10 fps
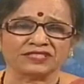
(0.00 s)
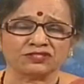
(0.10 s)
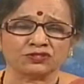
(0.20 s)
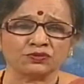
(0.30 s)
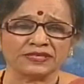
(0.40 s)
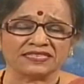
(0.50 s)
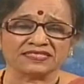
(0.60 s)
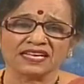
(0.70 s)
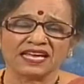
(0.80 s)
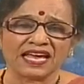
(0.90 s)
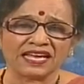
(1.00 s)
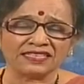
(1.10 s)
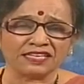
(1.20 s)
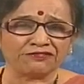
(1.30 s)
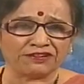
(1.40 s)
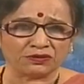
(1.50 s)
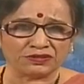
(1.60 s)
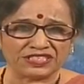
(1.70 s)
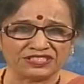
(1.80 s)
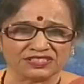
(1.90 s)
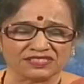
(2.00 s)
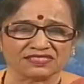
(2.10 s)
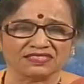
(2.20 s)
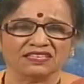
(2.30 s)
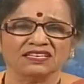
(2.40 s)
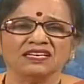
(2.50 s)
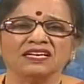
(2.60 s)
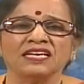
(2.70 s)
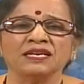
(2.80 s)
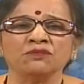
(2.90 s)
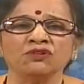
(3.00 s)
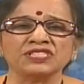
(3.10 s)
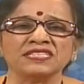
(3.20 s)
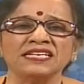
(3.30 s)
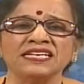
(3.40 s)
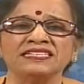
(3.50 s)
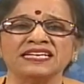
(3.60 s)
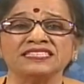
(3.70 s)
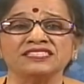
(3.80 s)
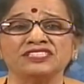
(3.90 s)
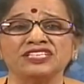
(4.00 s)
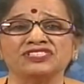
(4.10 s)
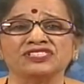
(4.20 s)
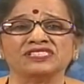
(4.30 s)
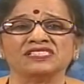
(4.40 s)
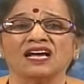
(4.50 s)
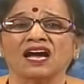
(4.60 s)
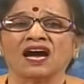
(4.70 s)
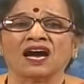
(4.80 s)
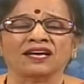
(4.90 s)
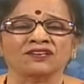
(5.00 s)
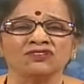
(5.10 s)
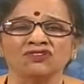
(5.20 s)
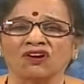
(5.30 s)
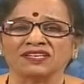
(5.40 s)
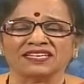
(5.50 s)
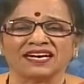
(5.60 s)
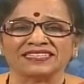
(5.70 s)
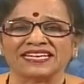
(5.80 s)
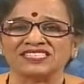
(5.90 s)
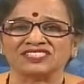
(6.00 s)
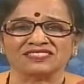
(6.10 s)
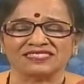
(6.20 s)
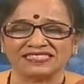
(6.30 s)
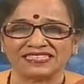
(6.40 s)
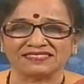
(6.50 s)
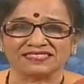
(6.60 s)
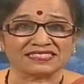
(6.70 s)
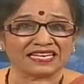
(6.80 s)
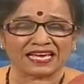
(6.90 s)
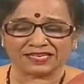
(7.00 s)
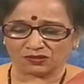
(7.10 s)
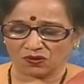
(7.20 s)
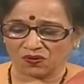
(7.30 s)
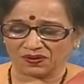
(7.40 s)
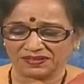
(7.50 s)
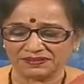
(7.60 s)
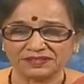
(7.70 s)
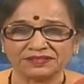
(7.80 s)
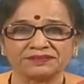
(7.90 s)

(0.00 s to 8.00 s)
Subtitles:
of their students and their fellow teachers. Emotionally intelligent teachers are not attention seekers at all.